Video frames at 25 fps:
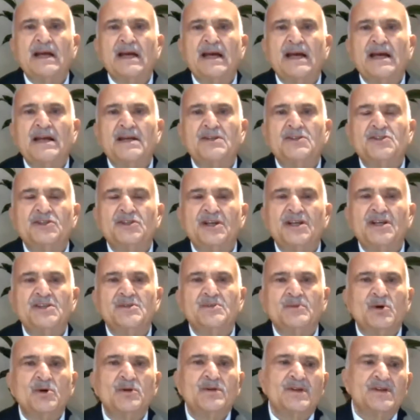And she is
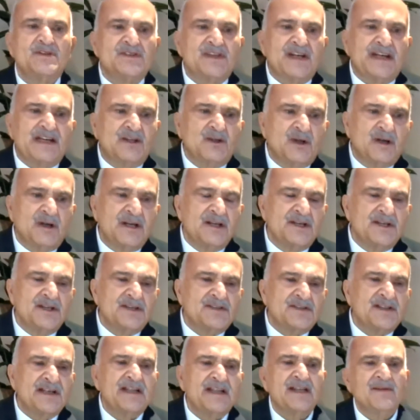both a
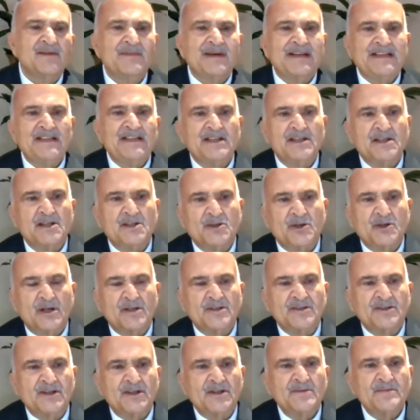psychologist and a medical
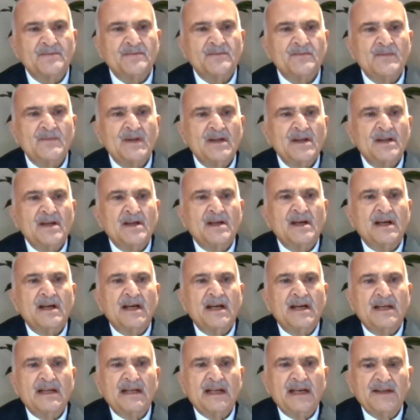doctor.
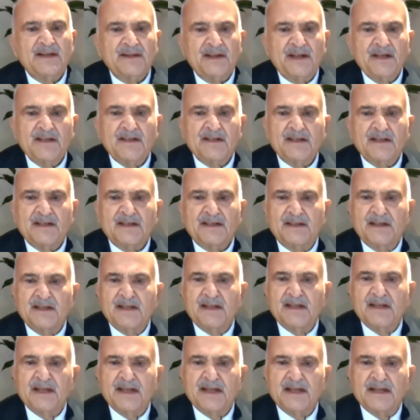And I think that
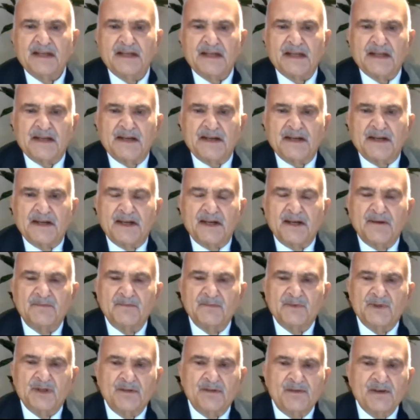
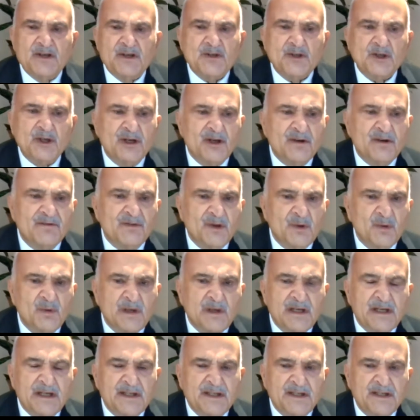the division of the
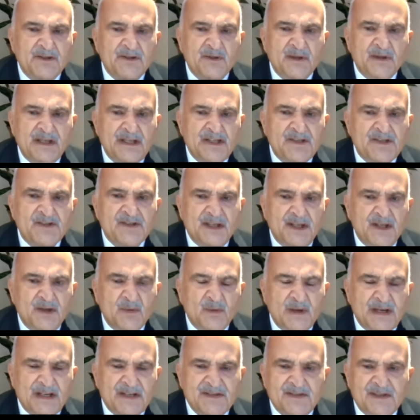world into East
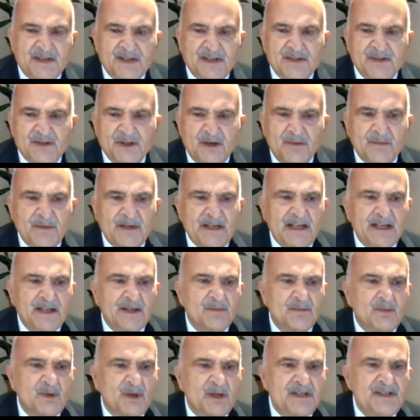and West, as
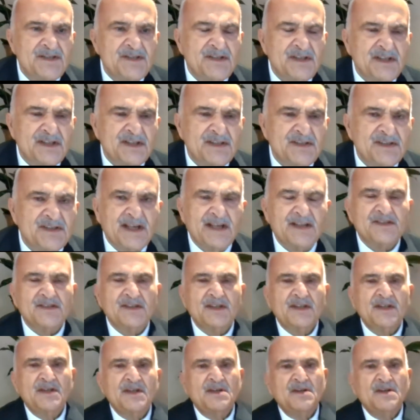Dominic Moisey says,